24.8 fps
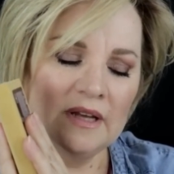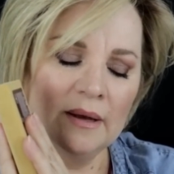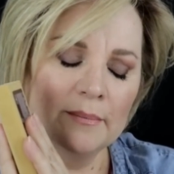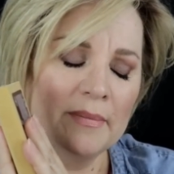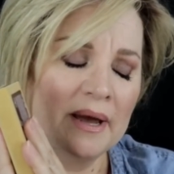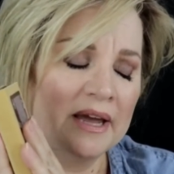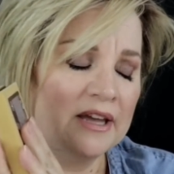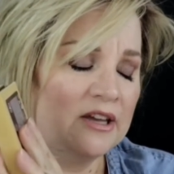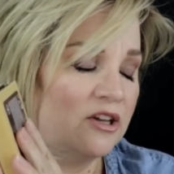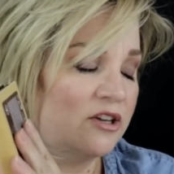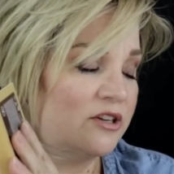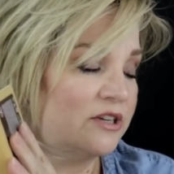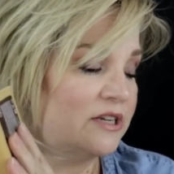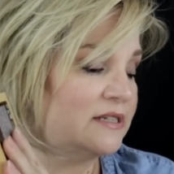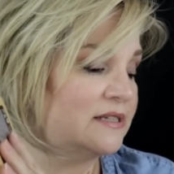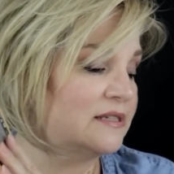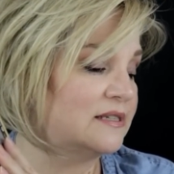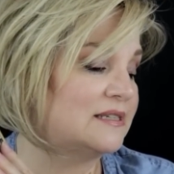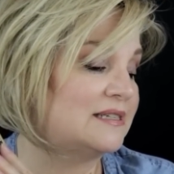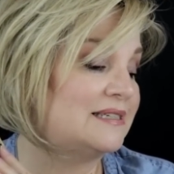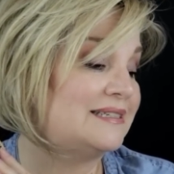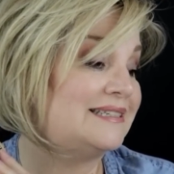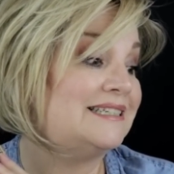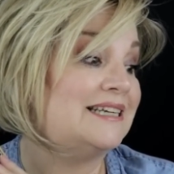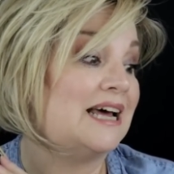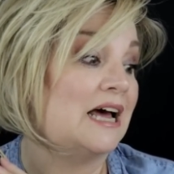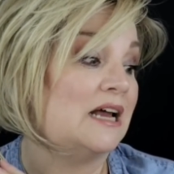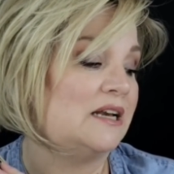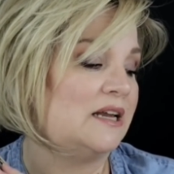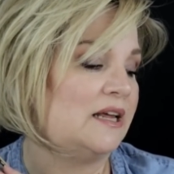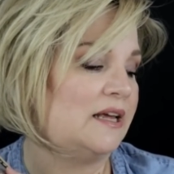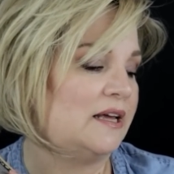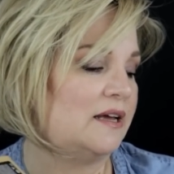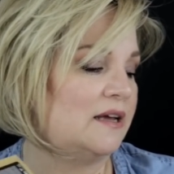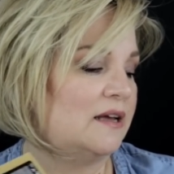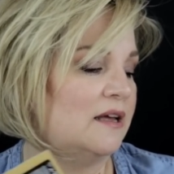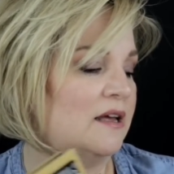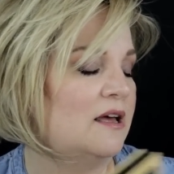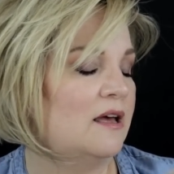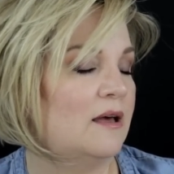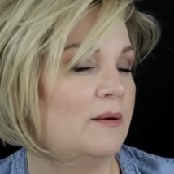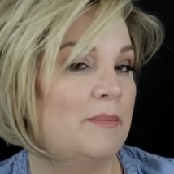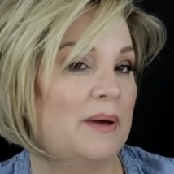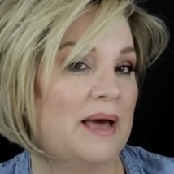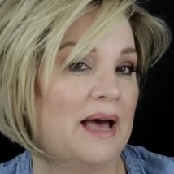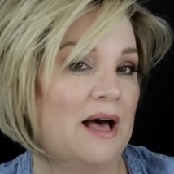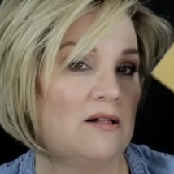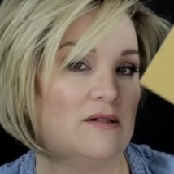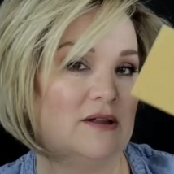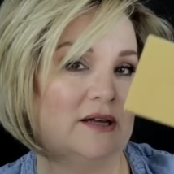My goodness, stunning
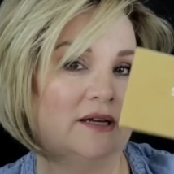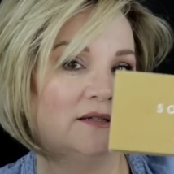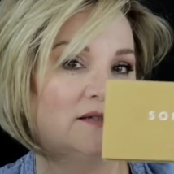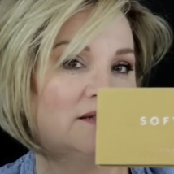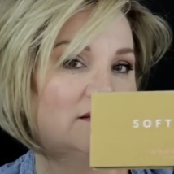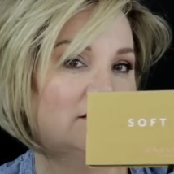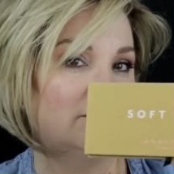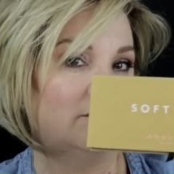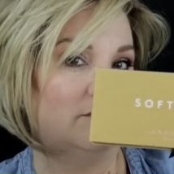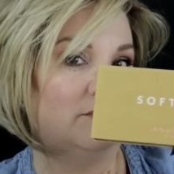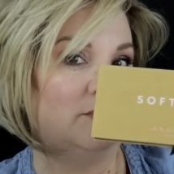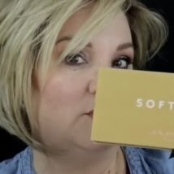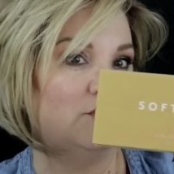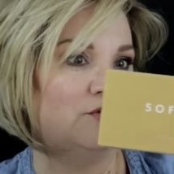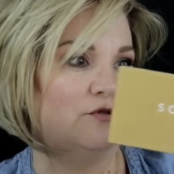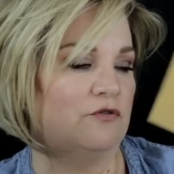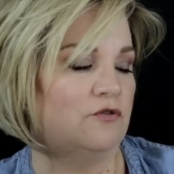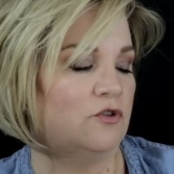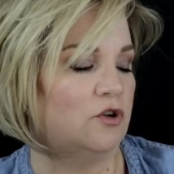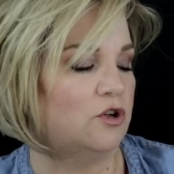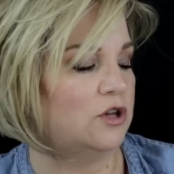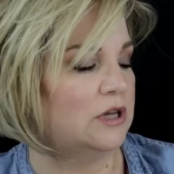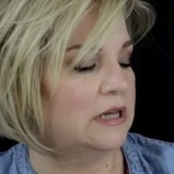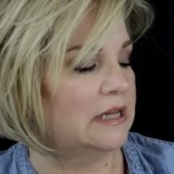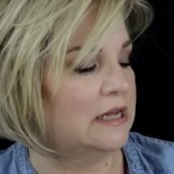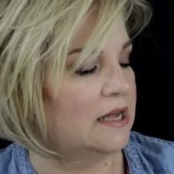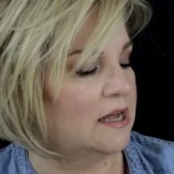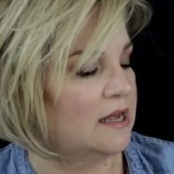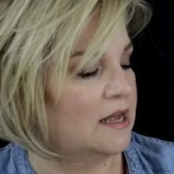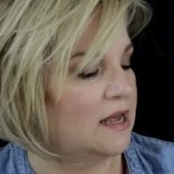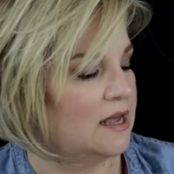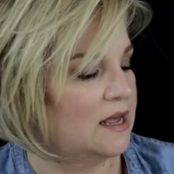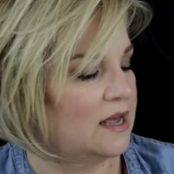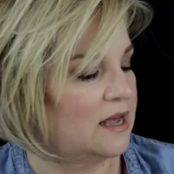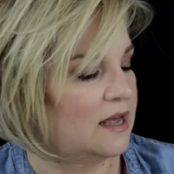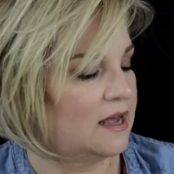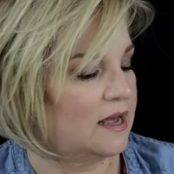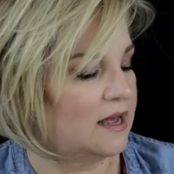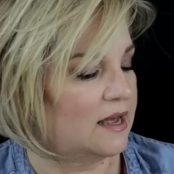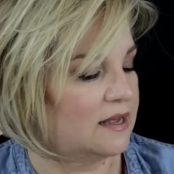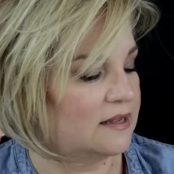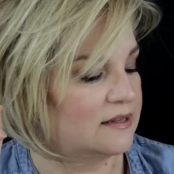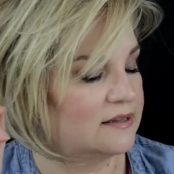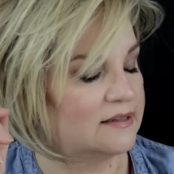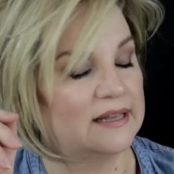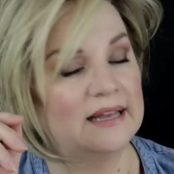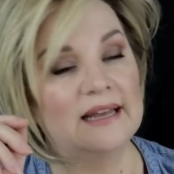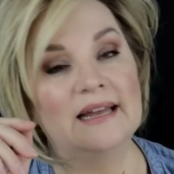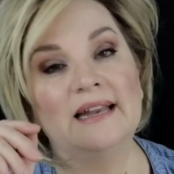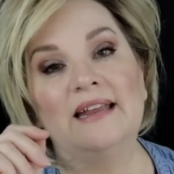palette. Beautiful
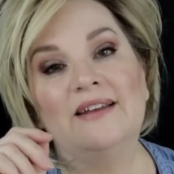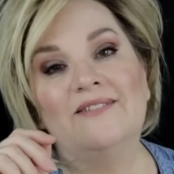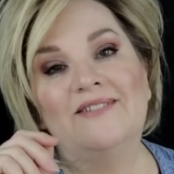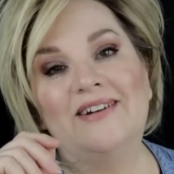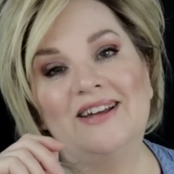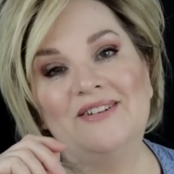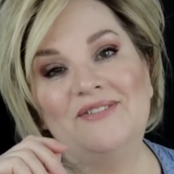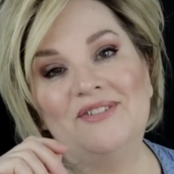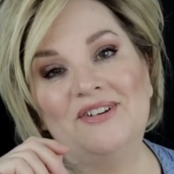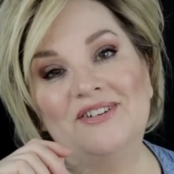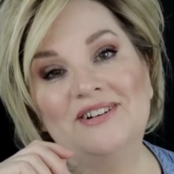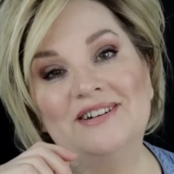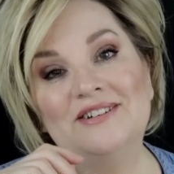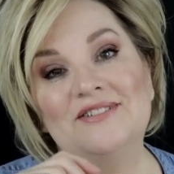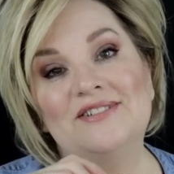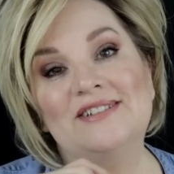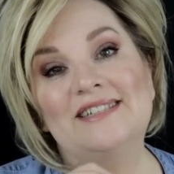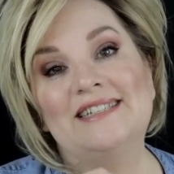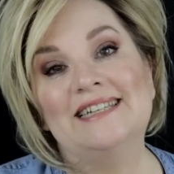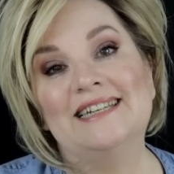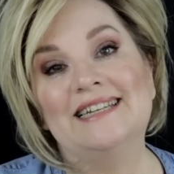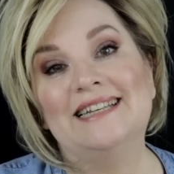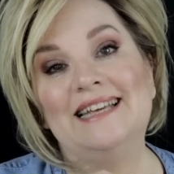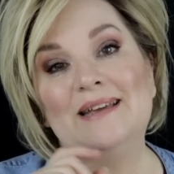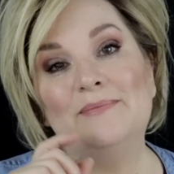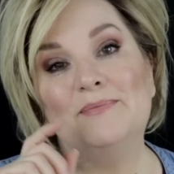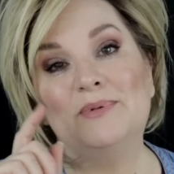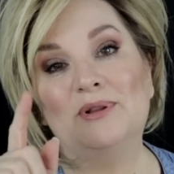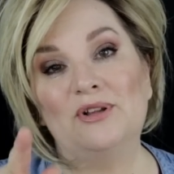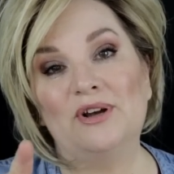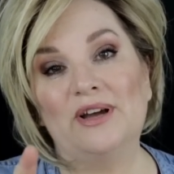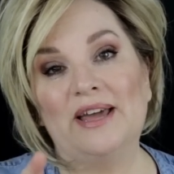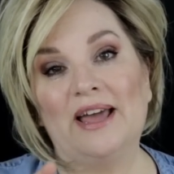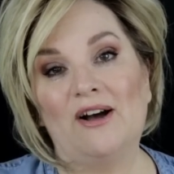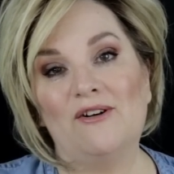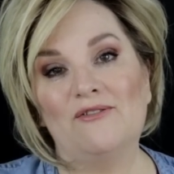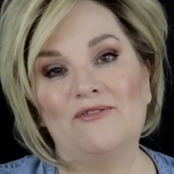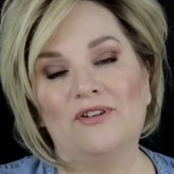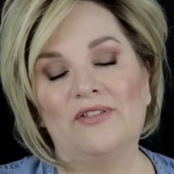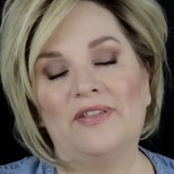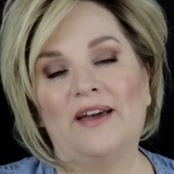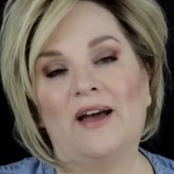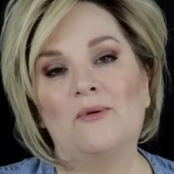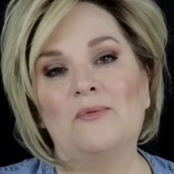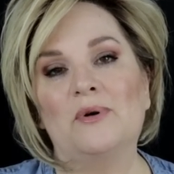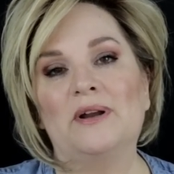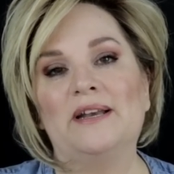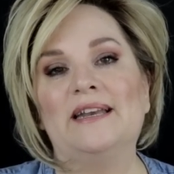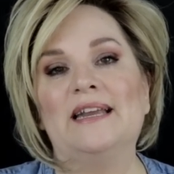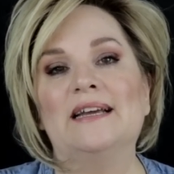anyway, if you're interested, keep a lookout for
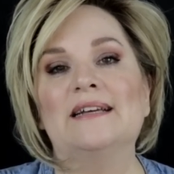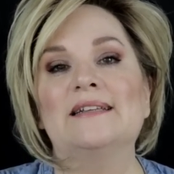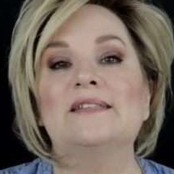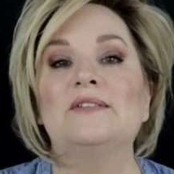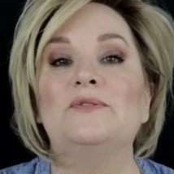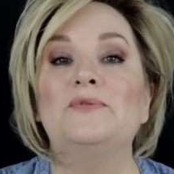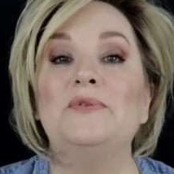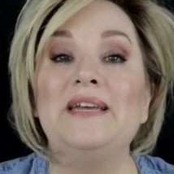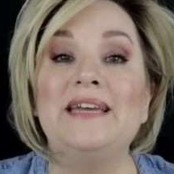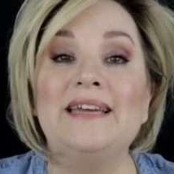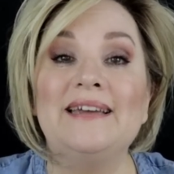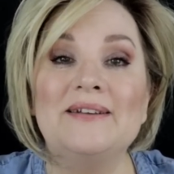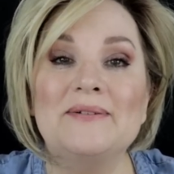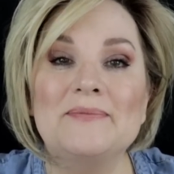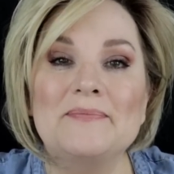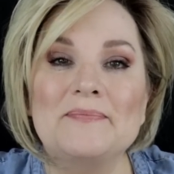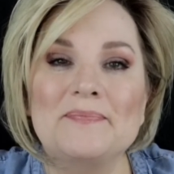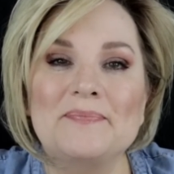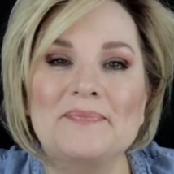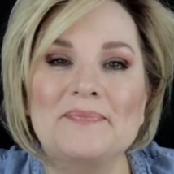that one next week.